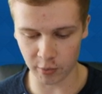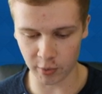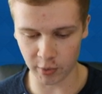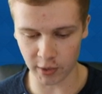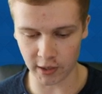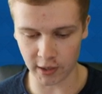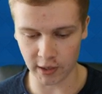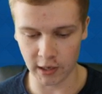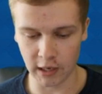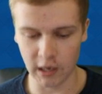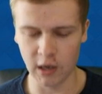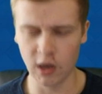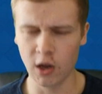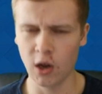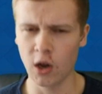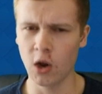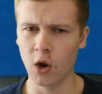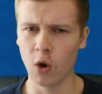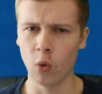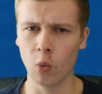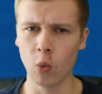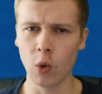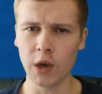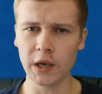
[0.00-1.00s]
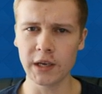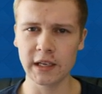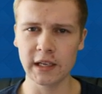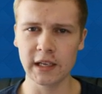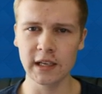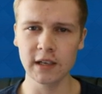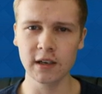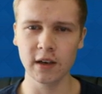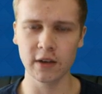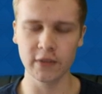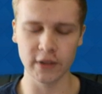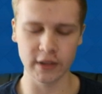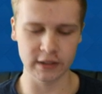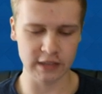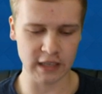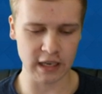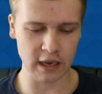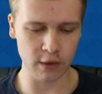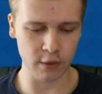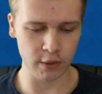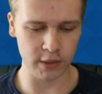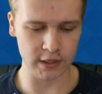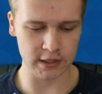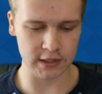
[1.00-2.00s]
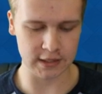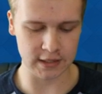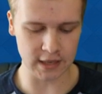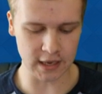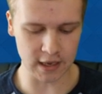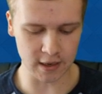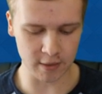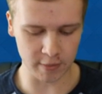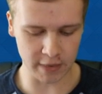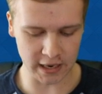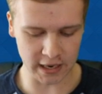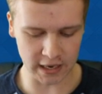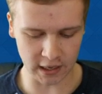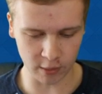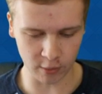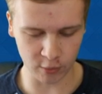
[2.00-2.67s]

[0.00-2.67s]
But one hit on the tower is not bad.